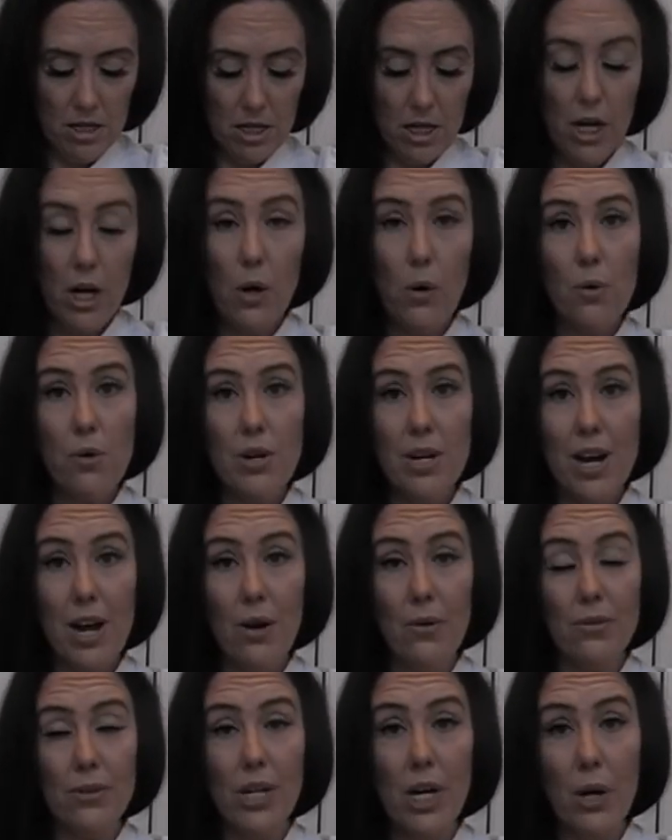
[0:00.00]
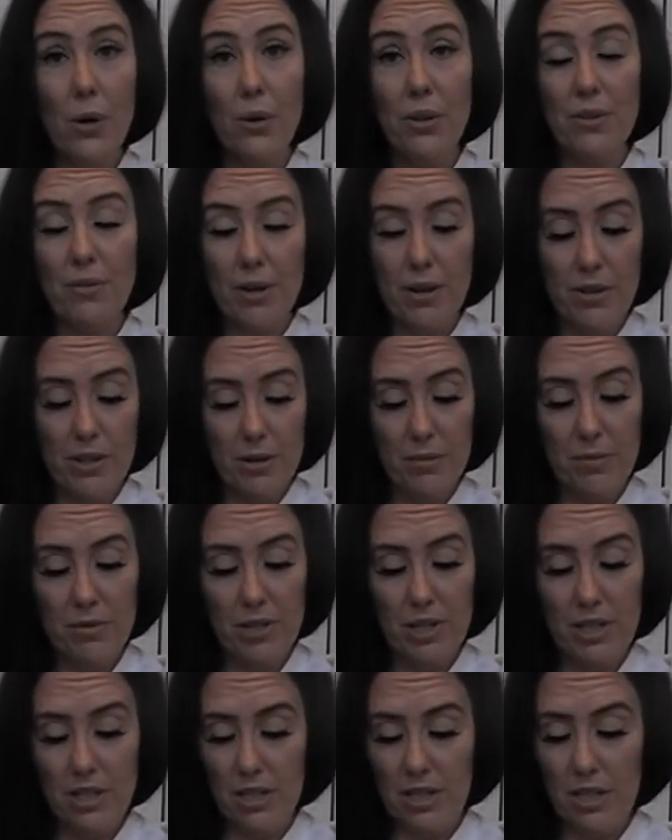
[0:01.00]
Cold, on cold throw they're
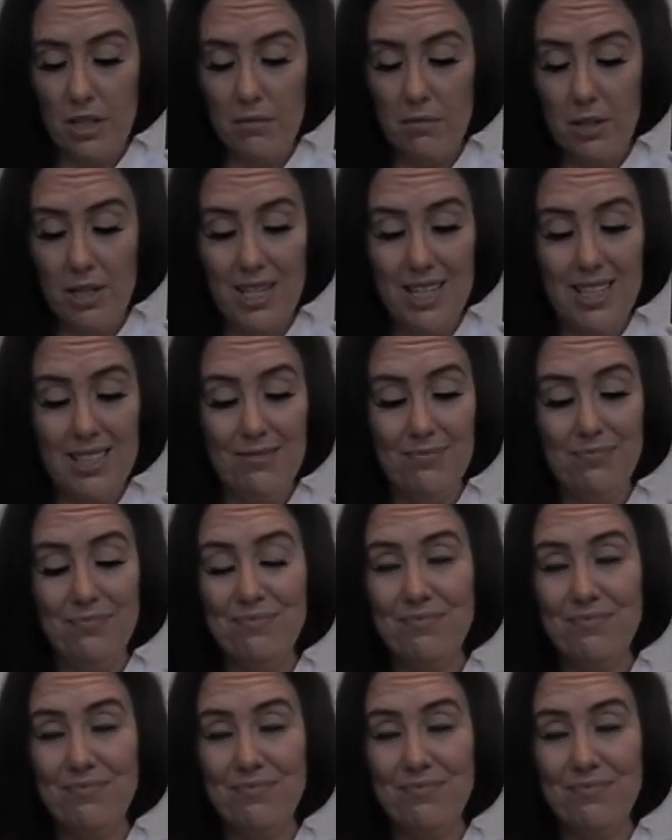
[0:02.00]
pretty good, but